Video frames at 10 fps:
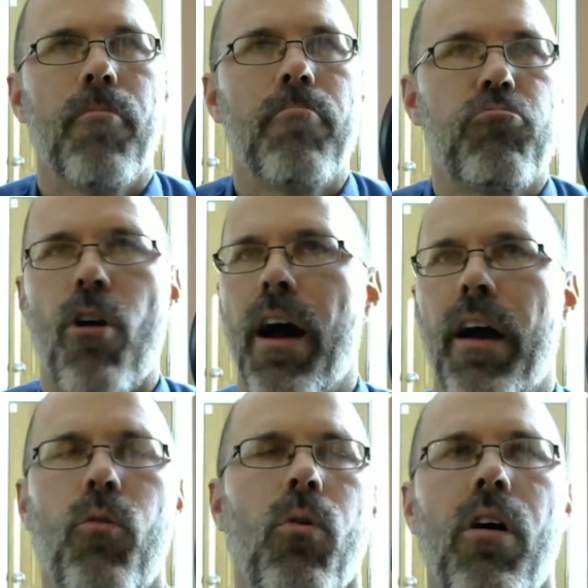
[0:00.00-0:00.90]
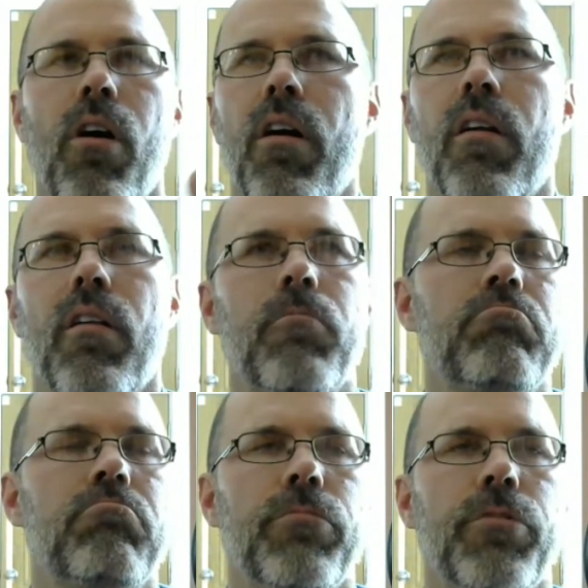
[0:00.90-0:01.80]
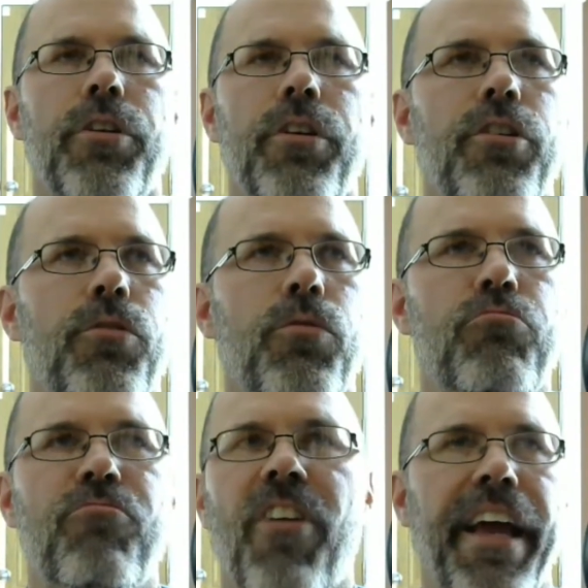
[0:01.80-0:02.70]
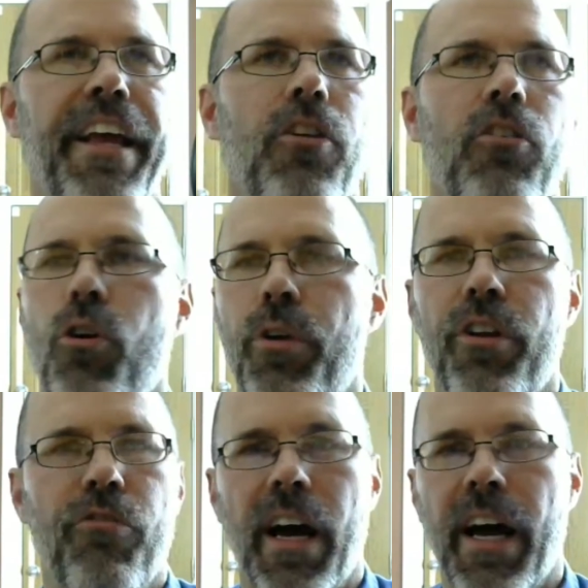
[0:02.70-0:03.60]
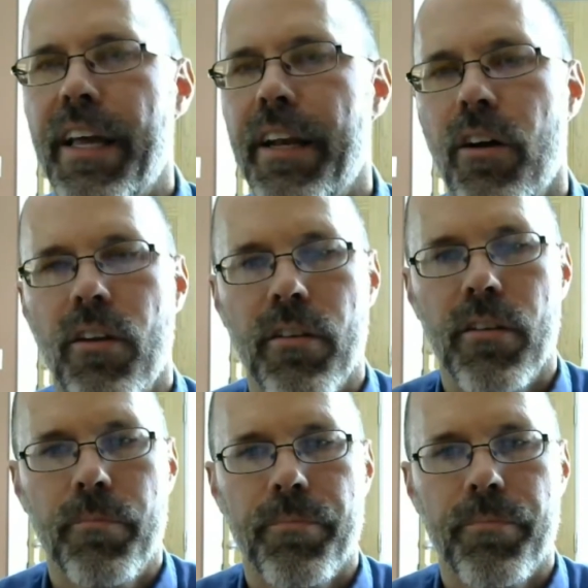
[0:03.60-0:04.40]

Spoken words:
rock wall, you could use loaded vinyl,